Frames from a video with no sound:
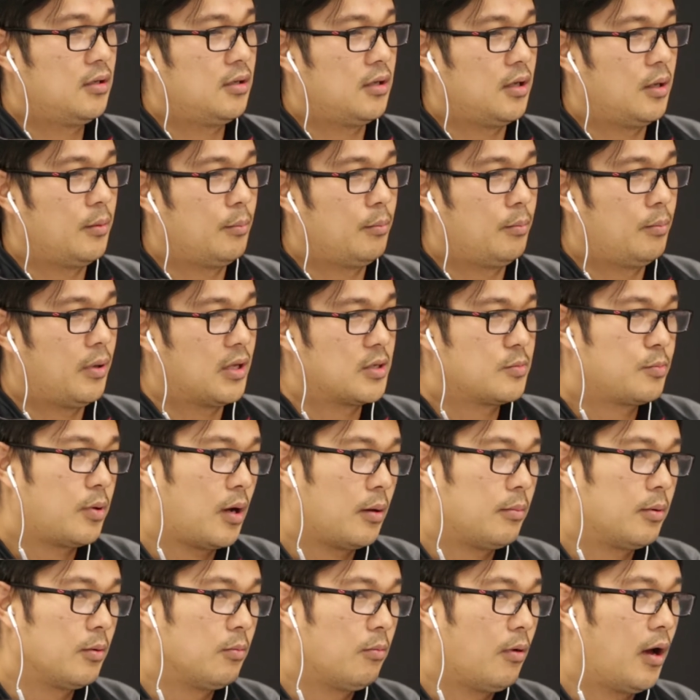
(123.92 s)
and that's
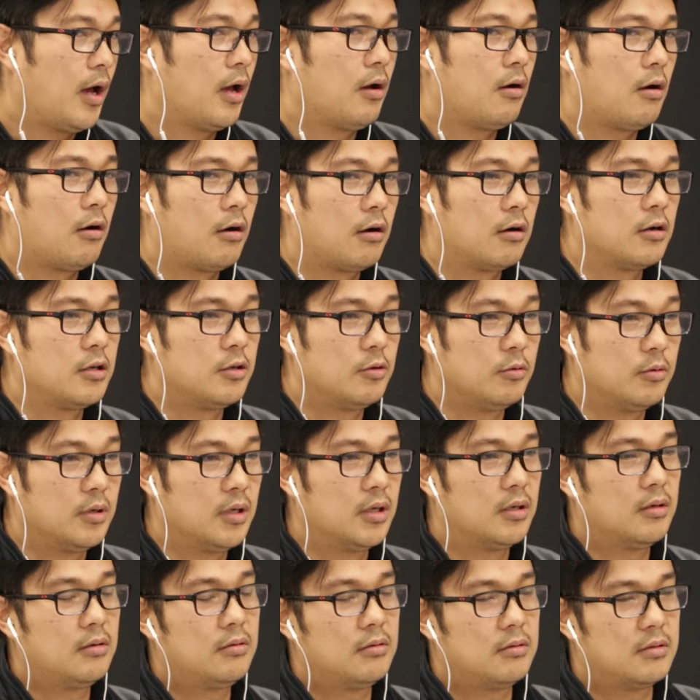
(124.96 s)
probably why our
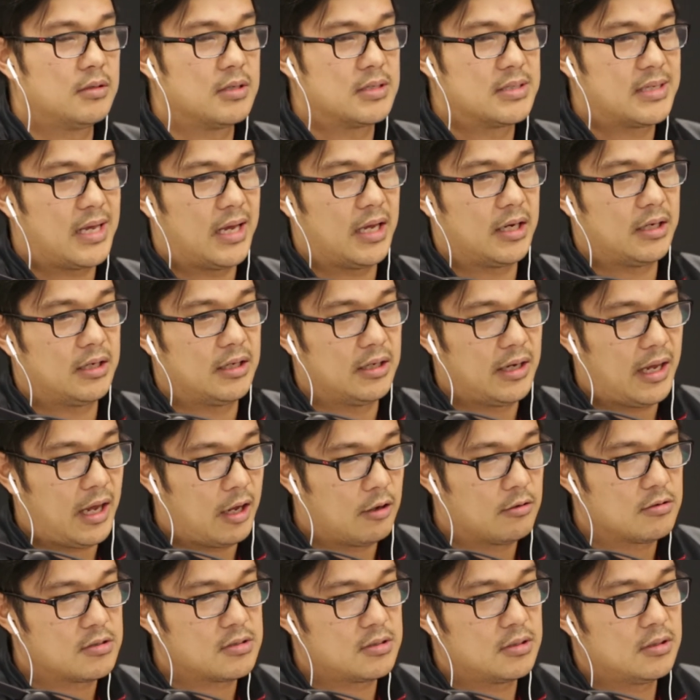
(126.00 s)
unit designed
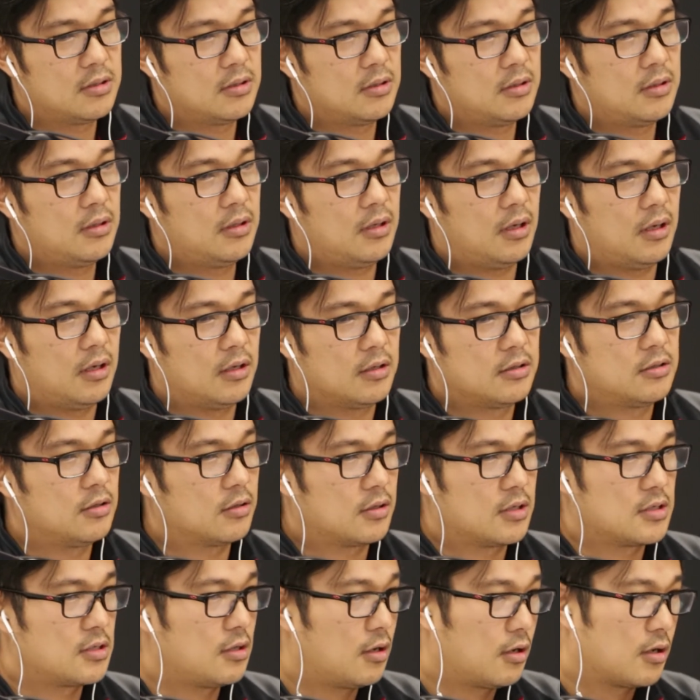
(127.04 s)
in-house
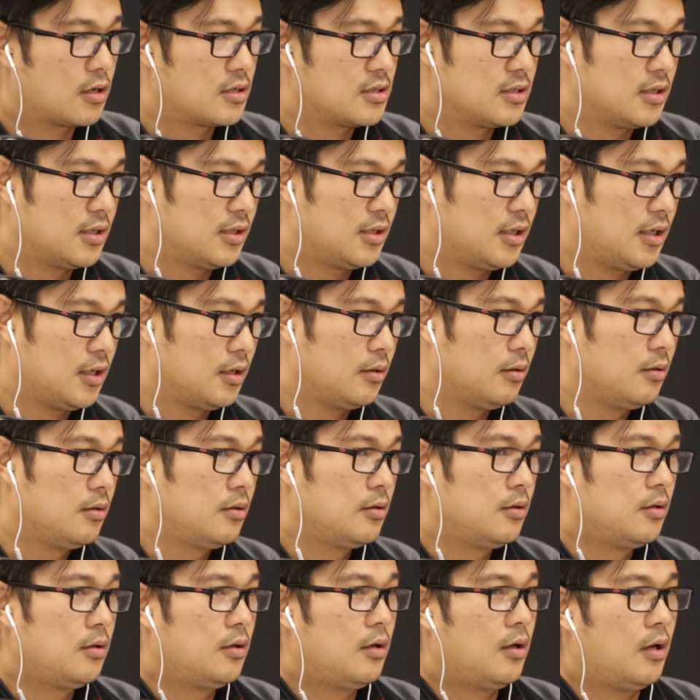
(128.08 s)
took as long as it did.
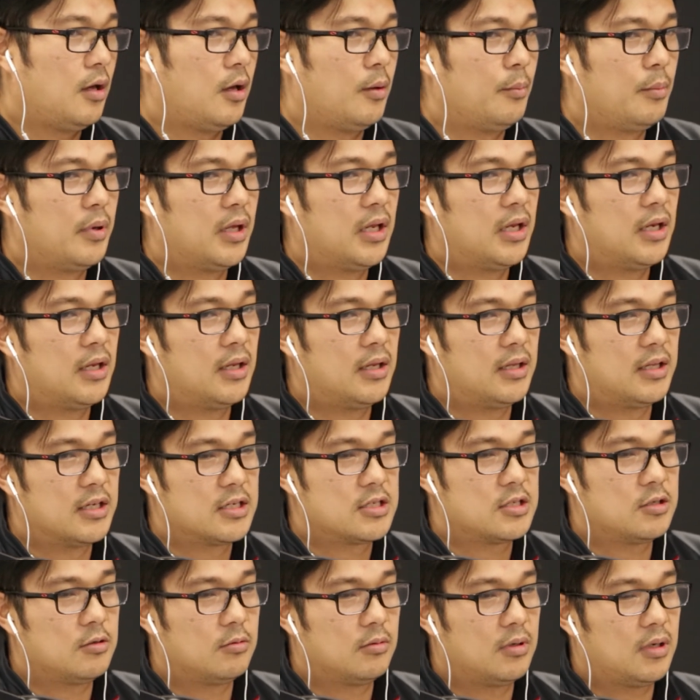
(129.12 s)
But
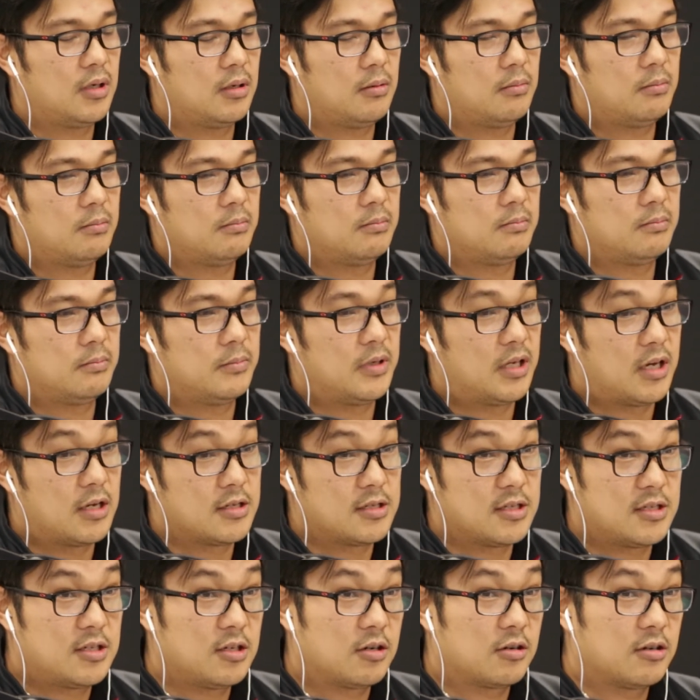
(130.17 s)
this unit,
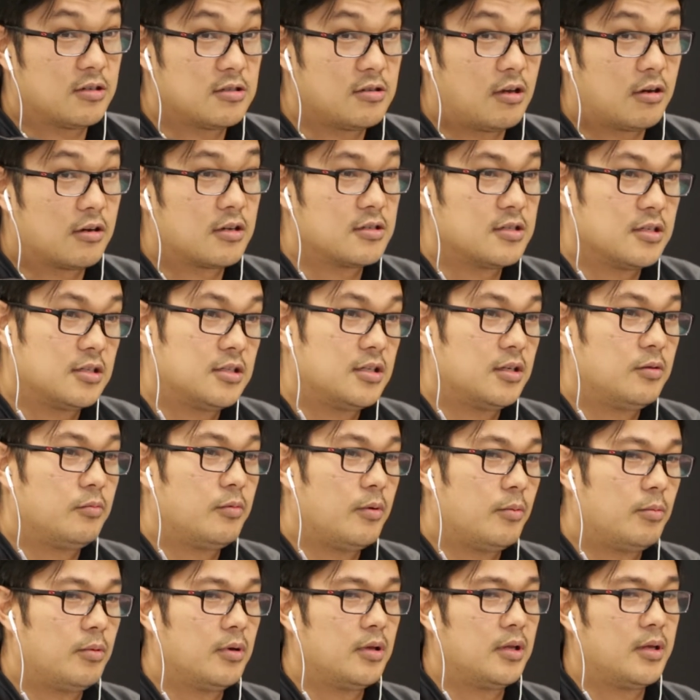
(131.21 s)
because it took as long as it did,
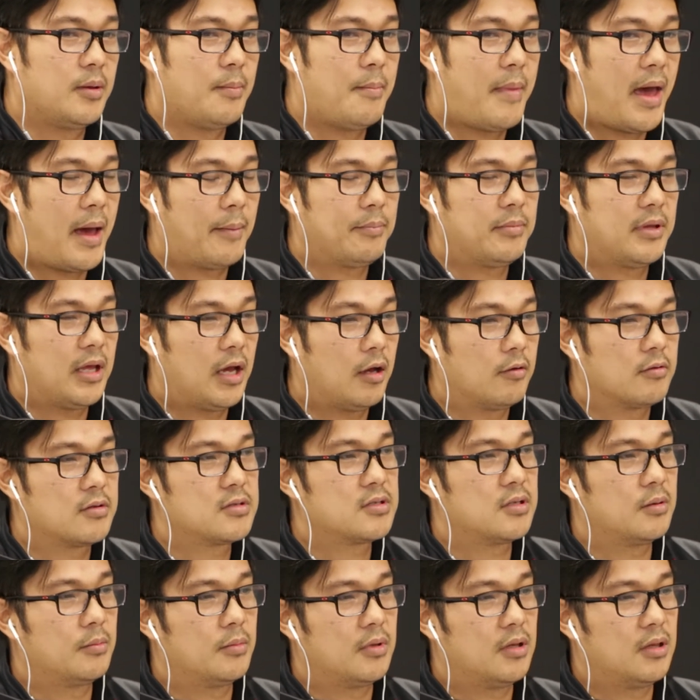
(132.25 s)
we really mapped out
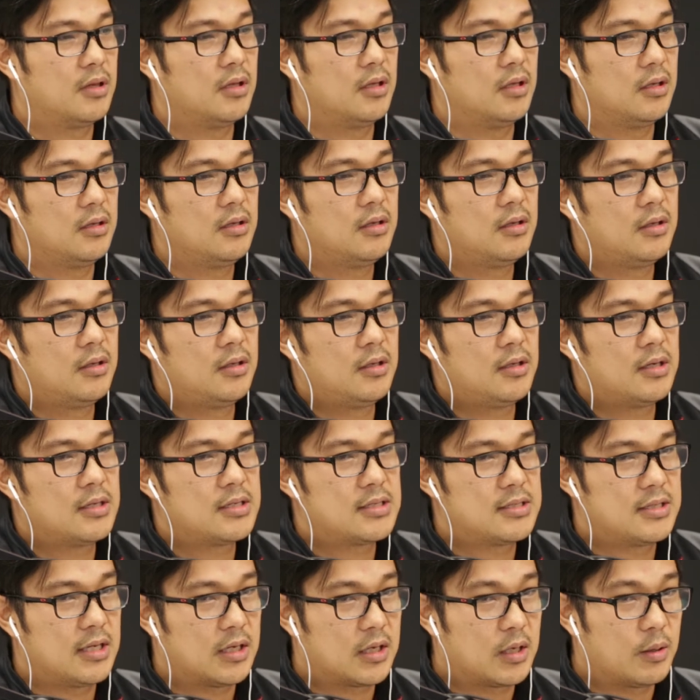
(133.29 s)
some of the
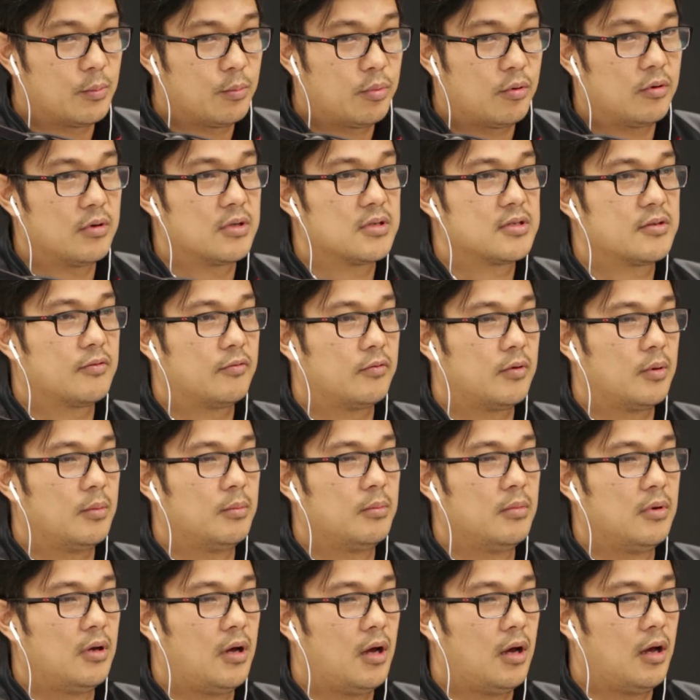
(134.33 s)
sticking points
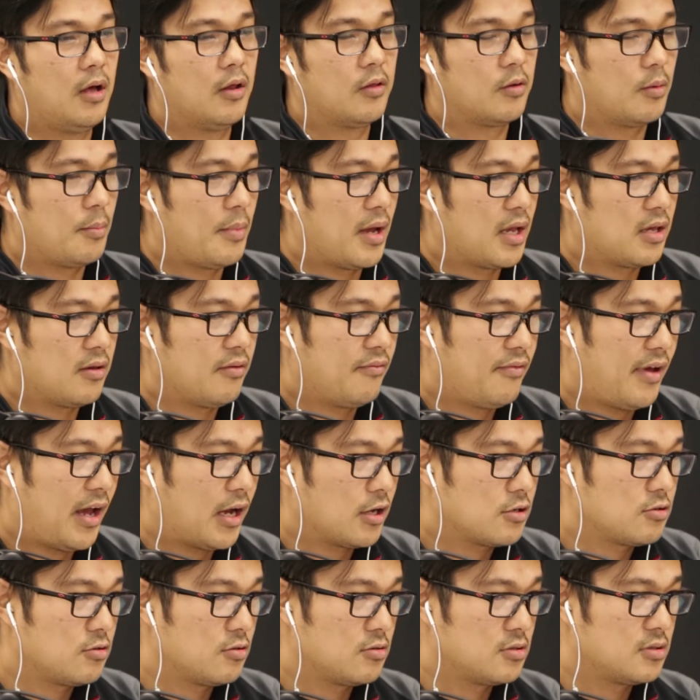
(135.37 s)
from other
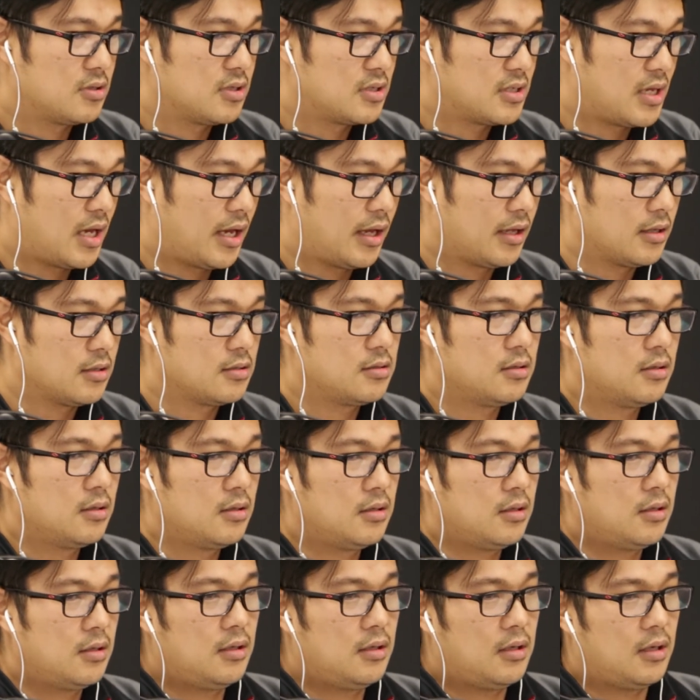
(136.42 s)
manufacturers' designs
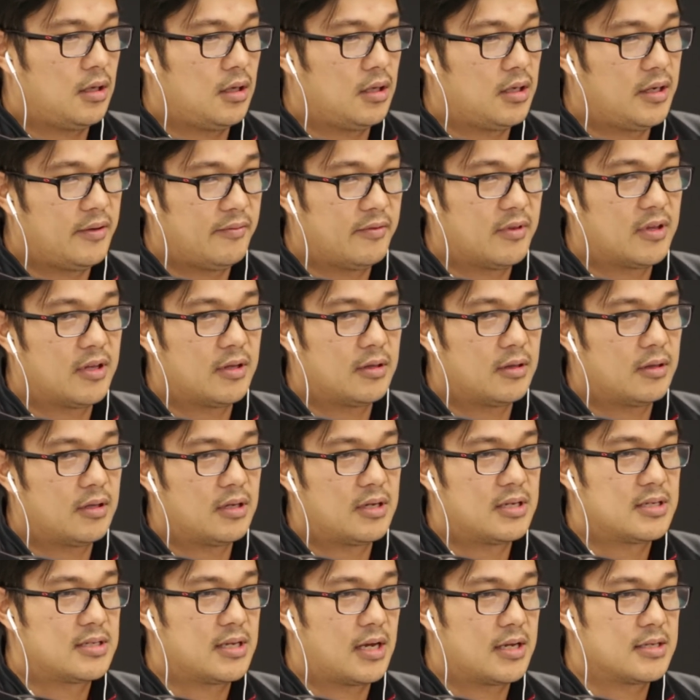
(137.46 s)
and even the
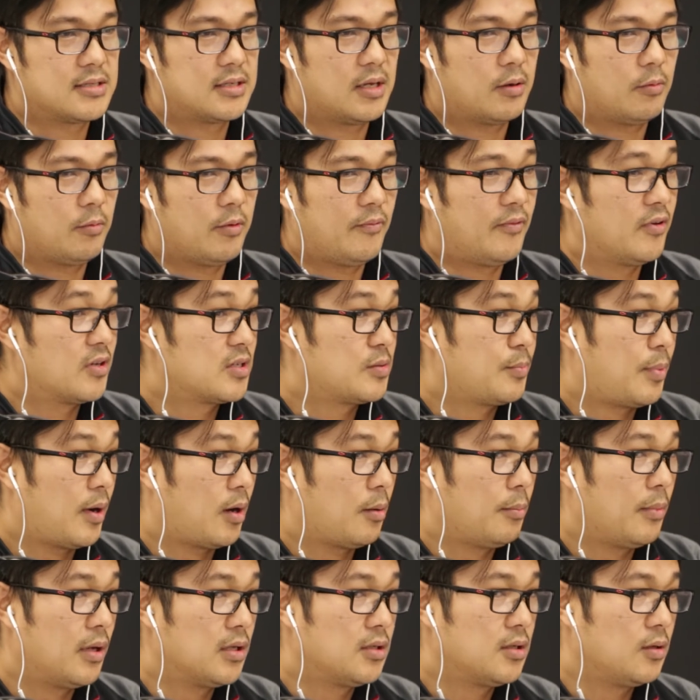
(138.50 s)
designs that we've
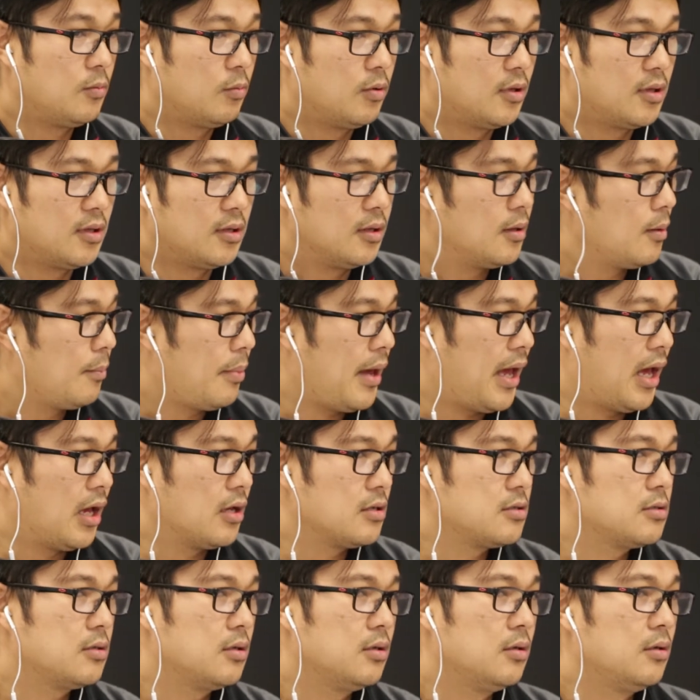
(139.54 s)
experimented with in the
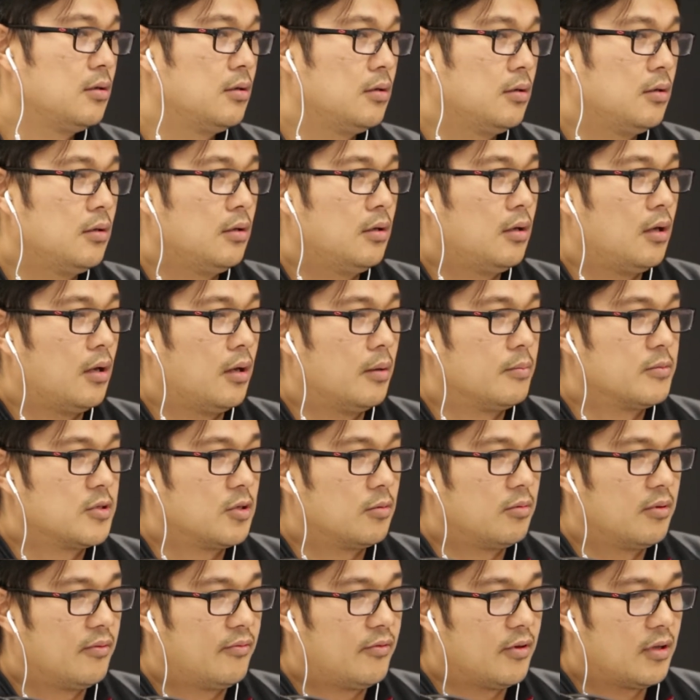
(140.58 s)
past.
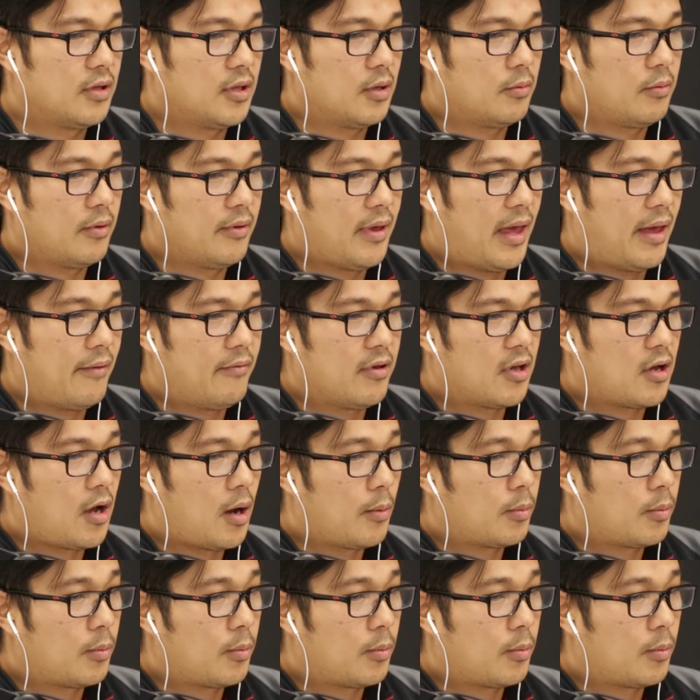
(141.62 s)
So we feel that we have a